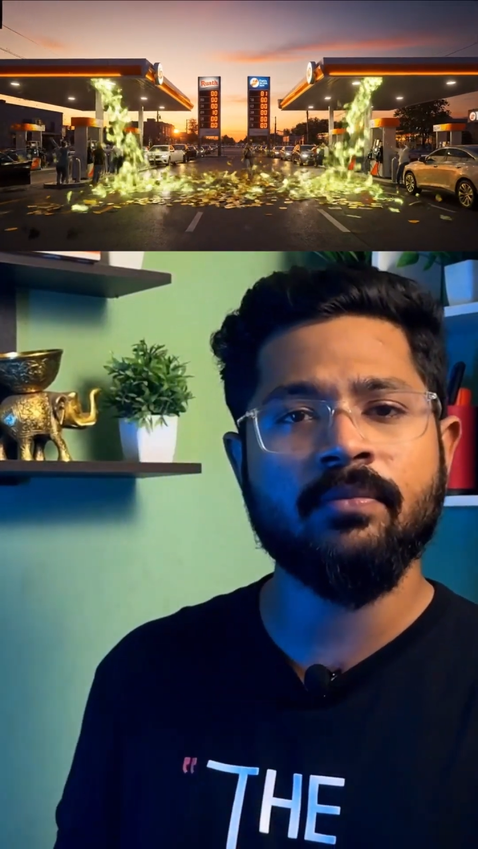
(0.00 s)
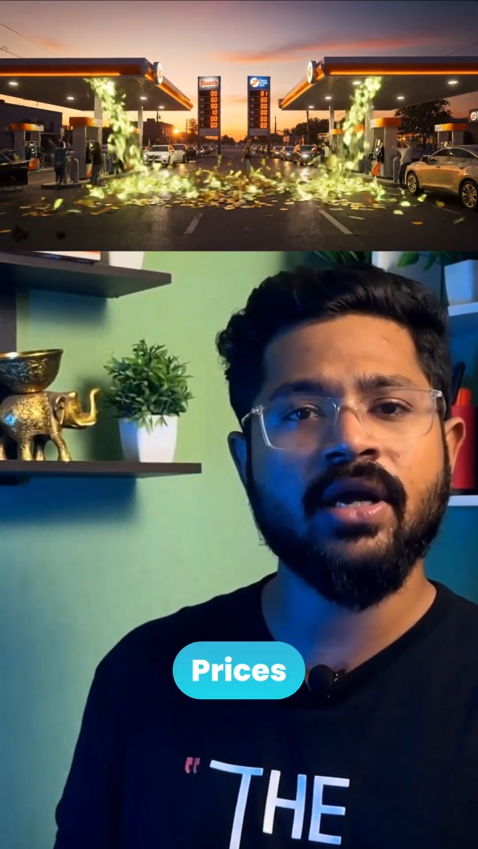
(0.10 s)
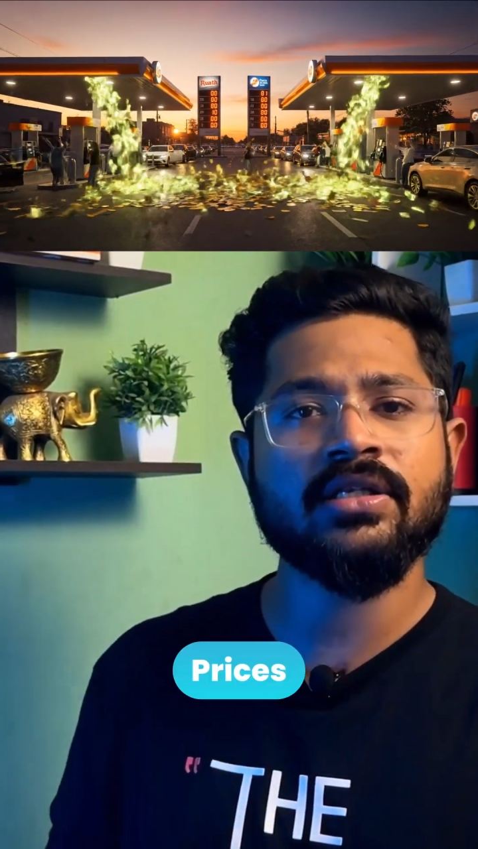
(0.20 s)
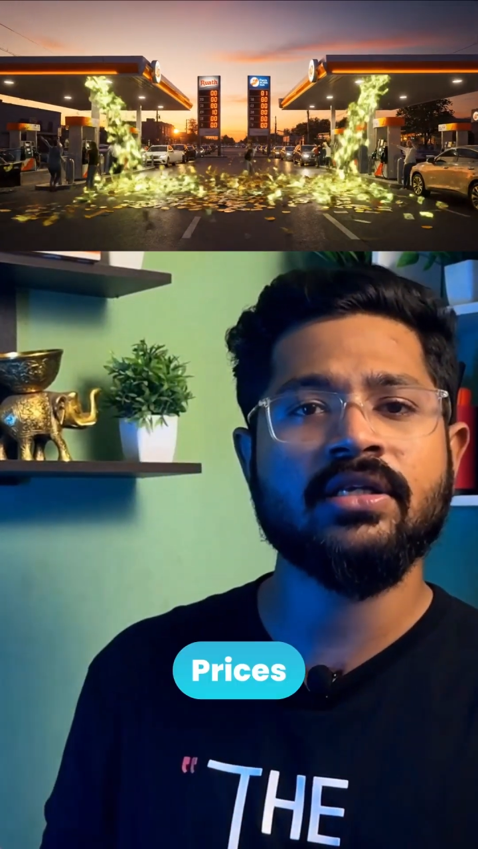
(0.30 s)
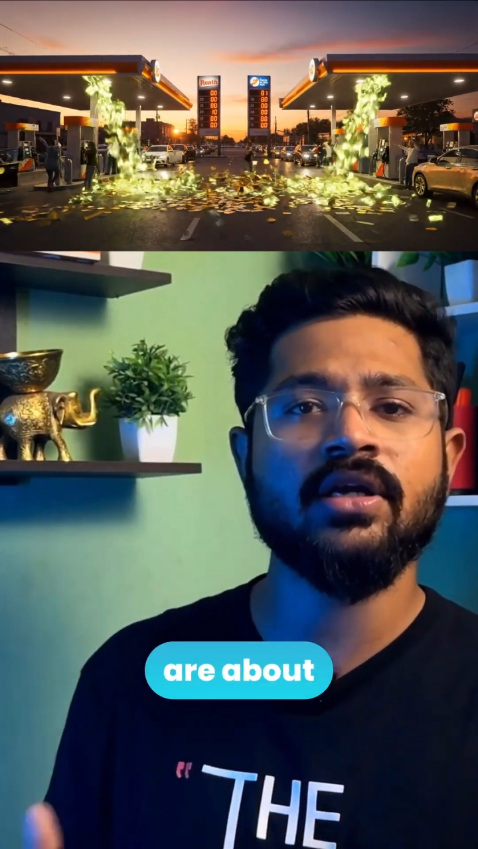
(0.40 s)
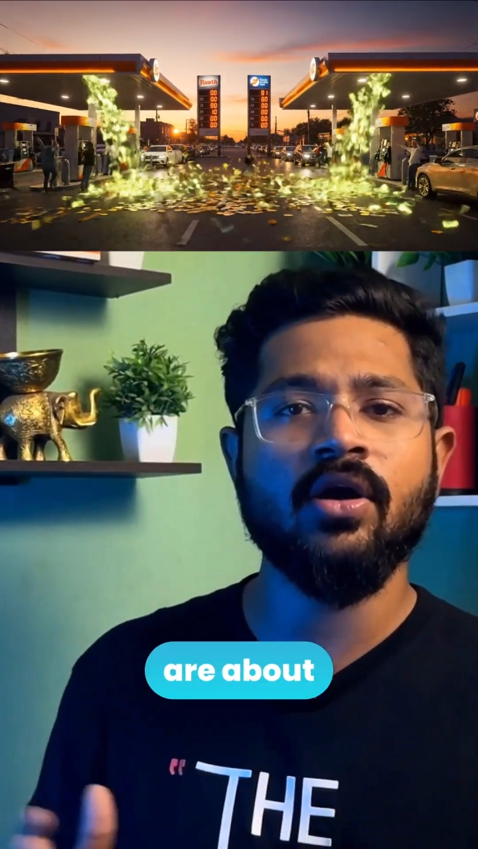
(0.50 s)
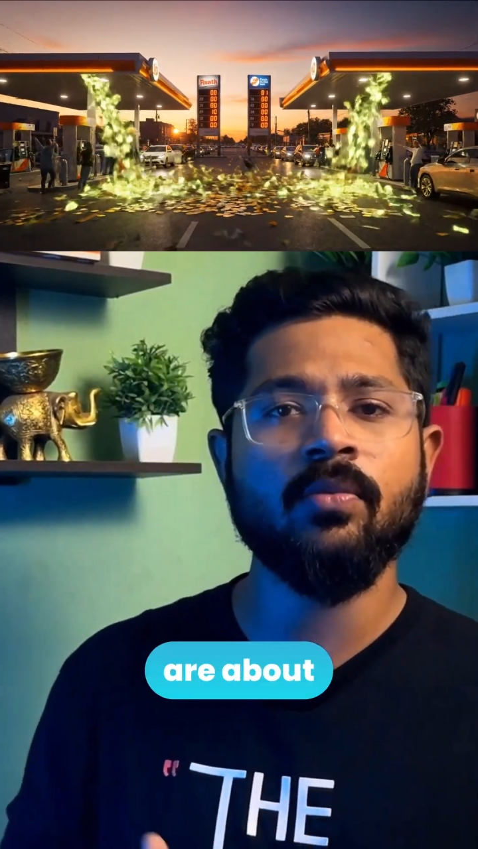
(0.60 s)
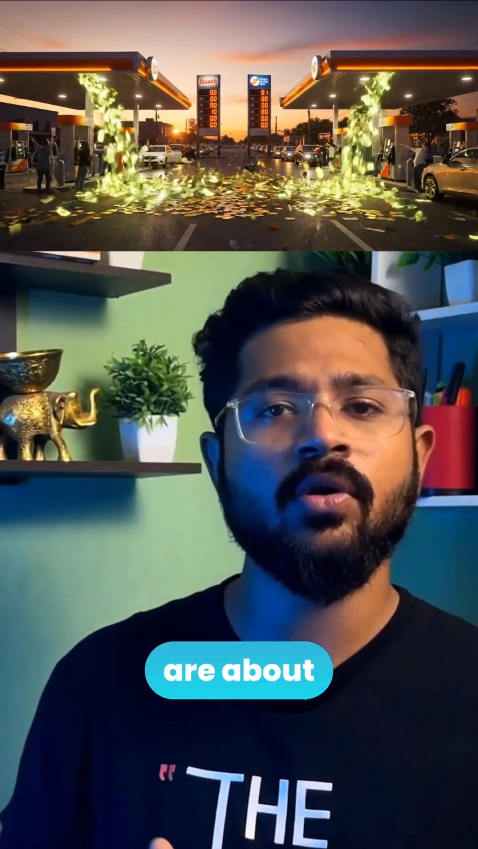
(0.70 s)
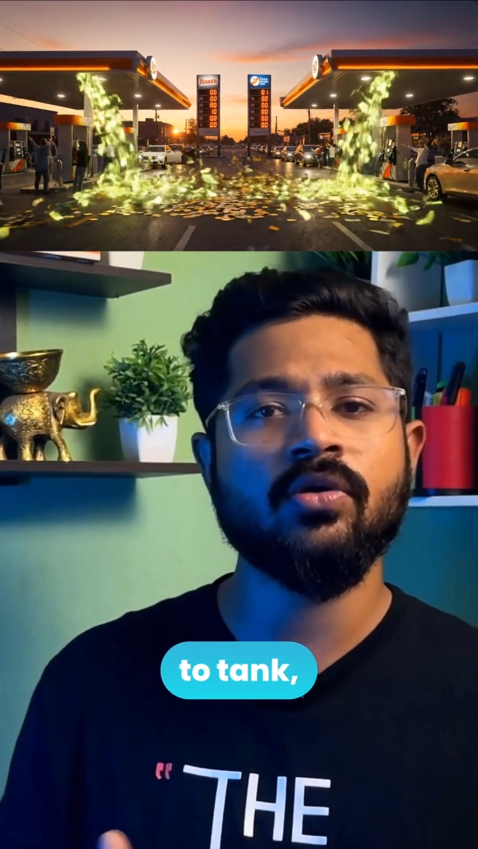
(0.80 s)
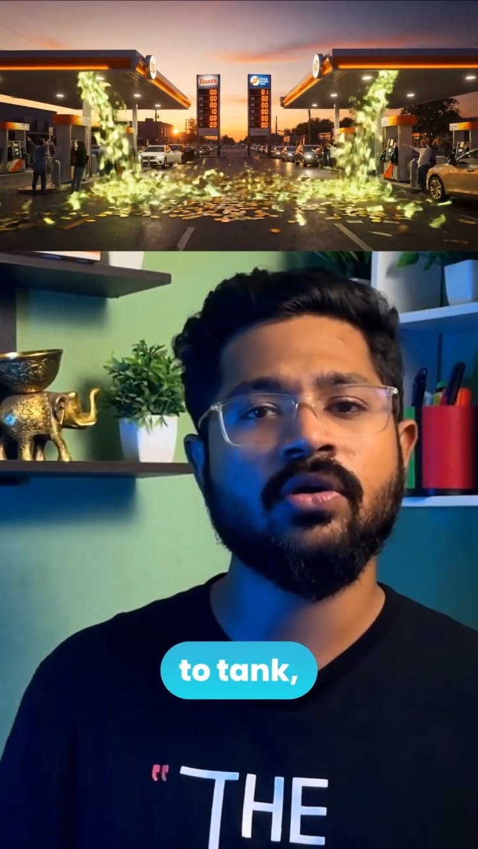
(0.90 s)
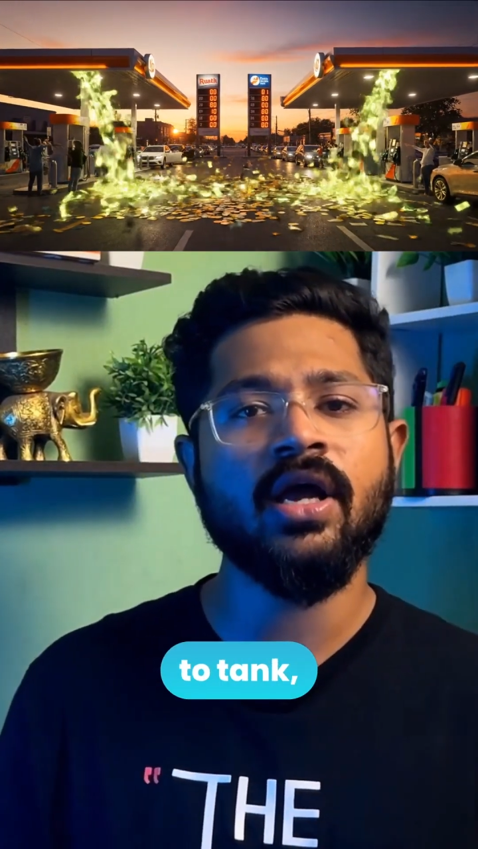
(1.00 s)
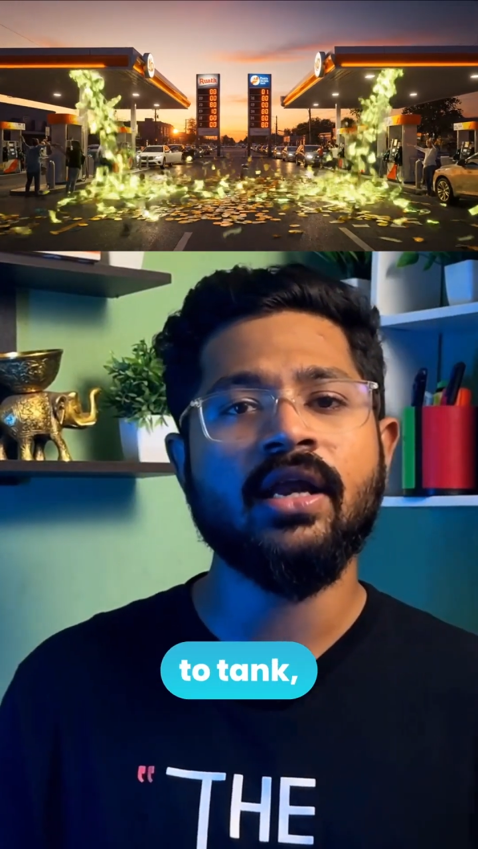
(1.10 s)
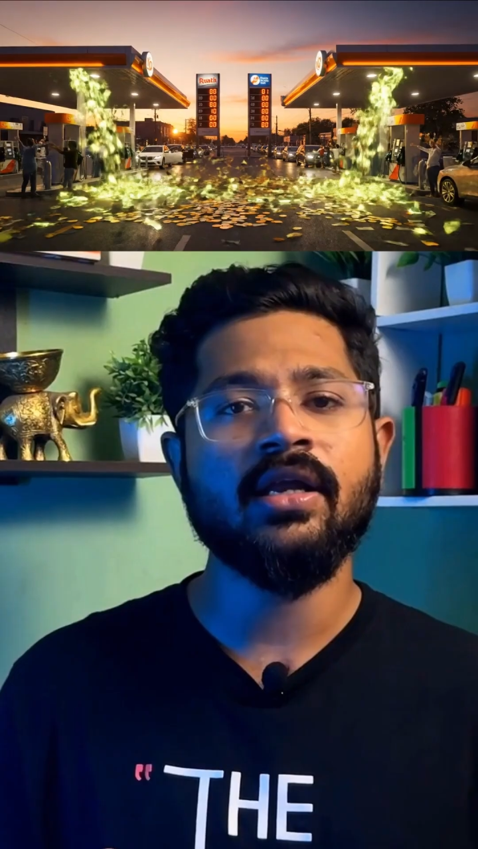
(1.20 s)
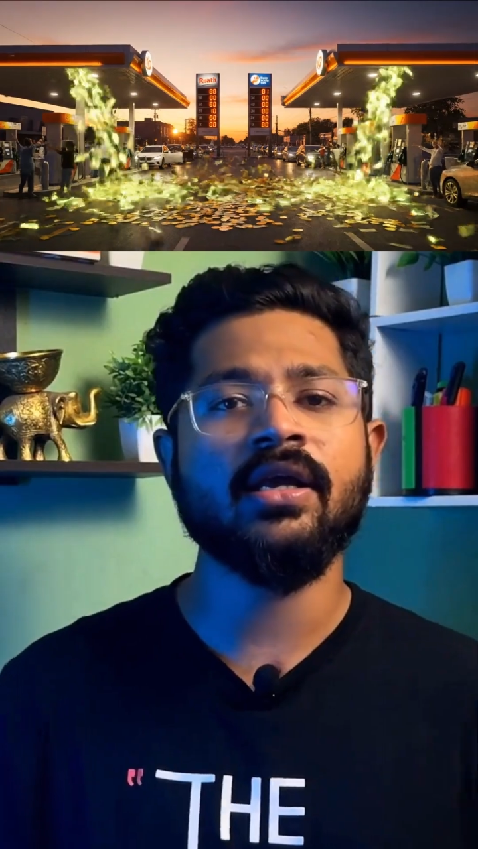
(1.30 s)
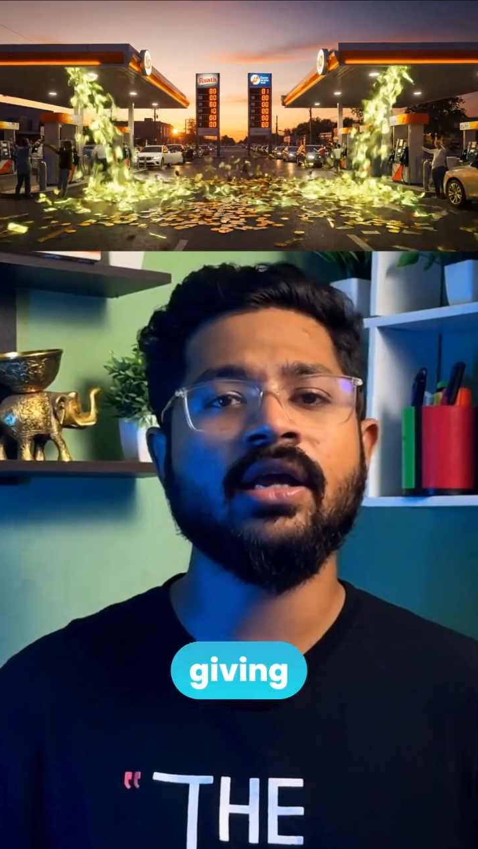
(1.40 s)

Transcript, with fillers: Prices are about to tank,